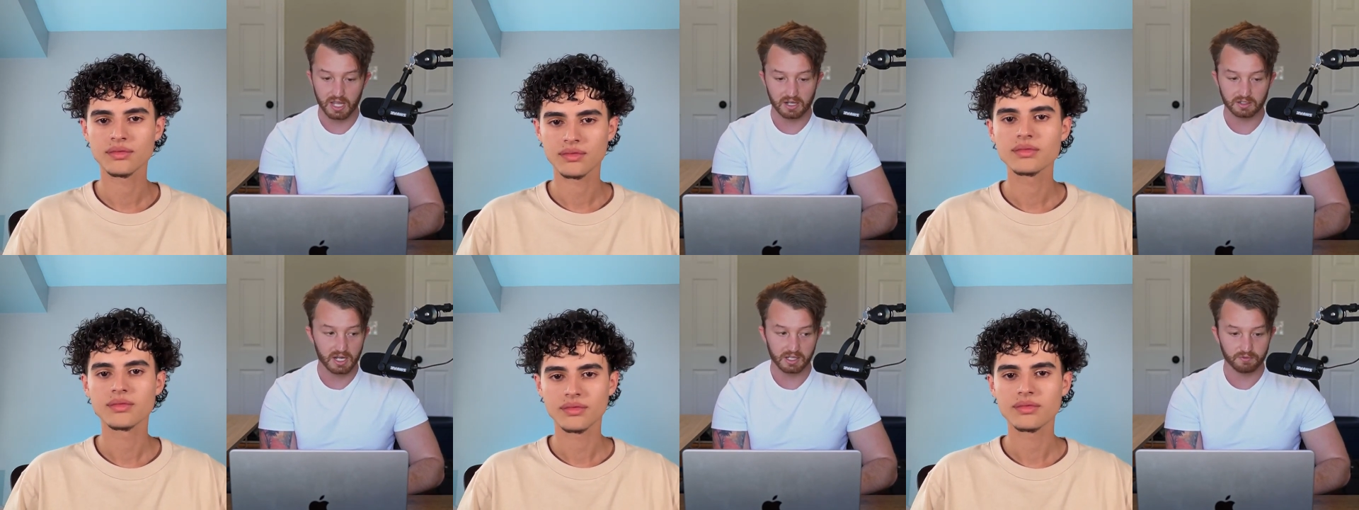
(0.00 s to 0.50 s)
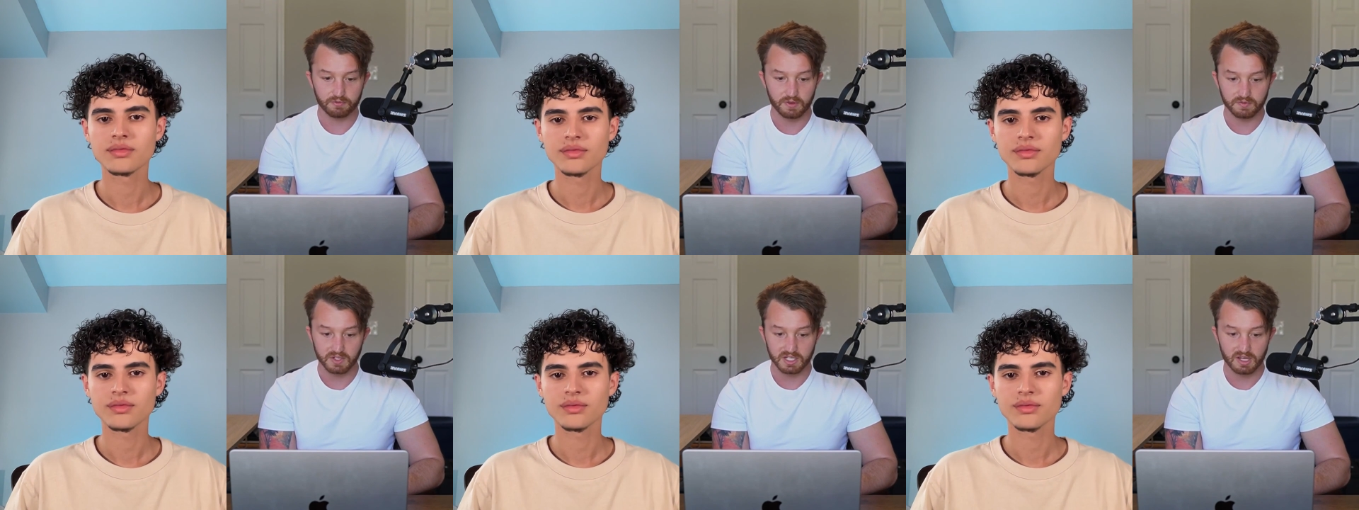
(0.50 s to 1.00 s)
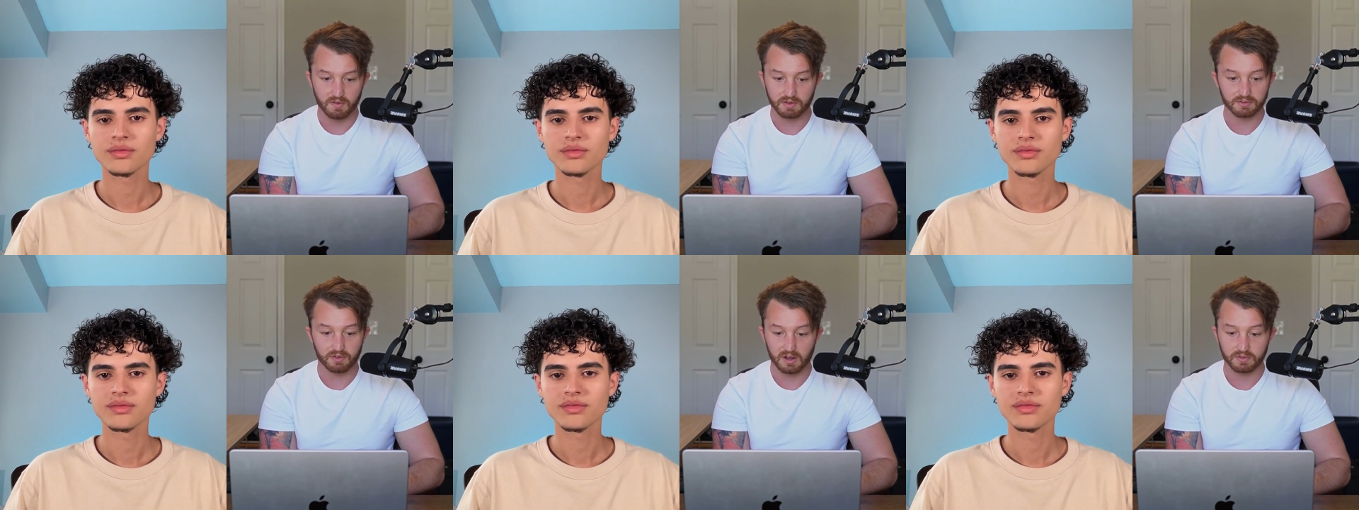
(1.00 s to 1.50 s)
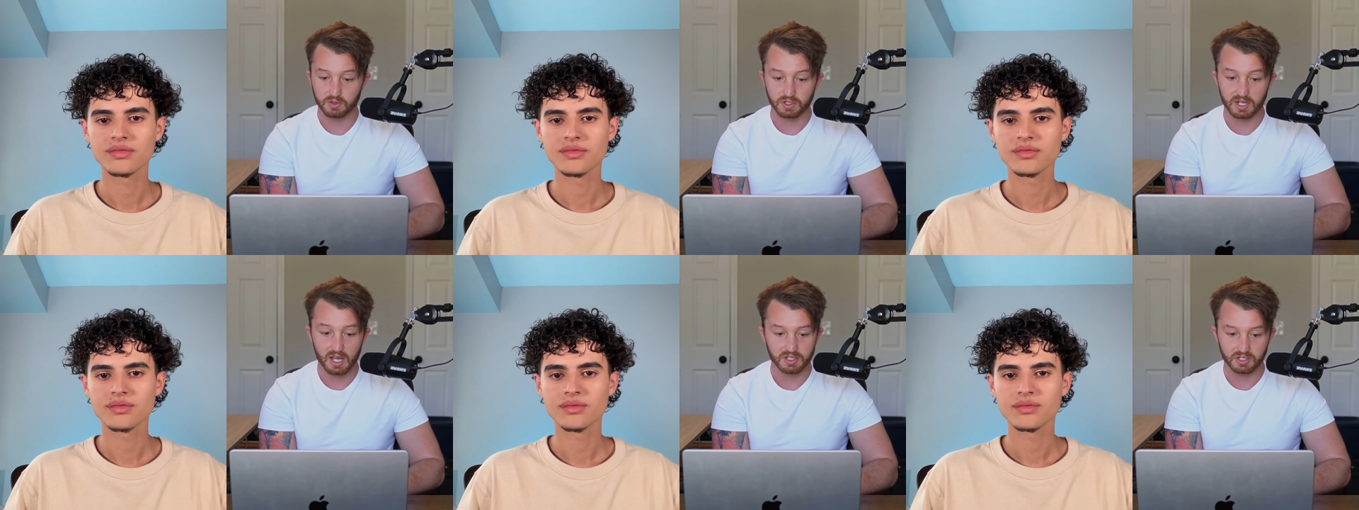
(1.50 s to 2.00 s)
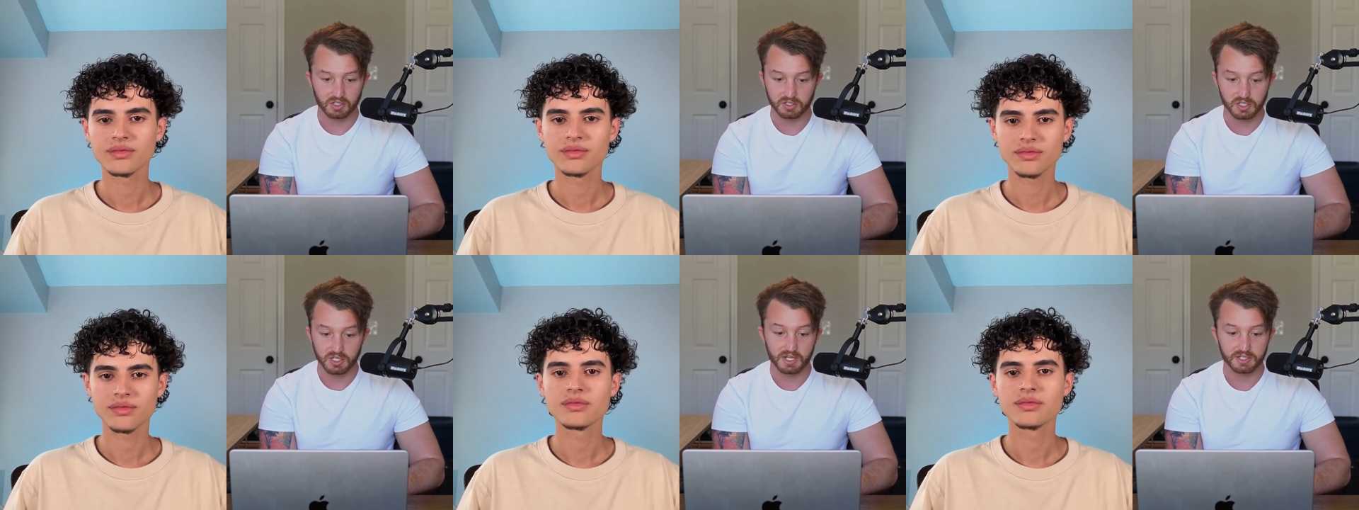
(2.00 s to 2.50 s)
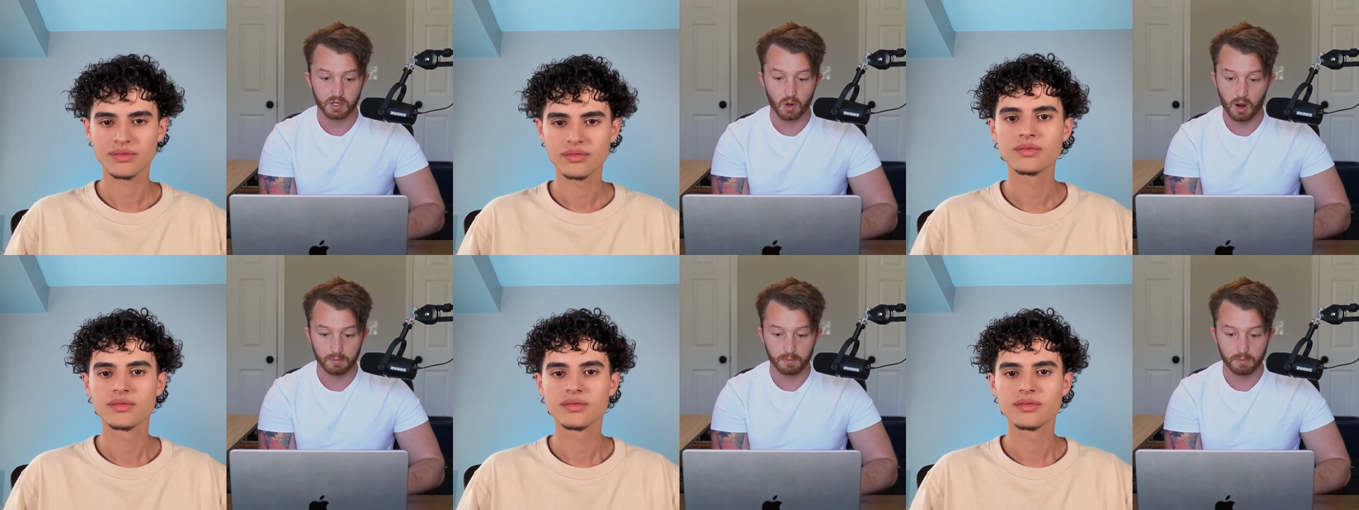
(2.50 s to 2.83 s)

Speaker 1: like fifty, seventy-five views a day just because it's S E O optimal.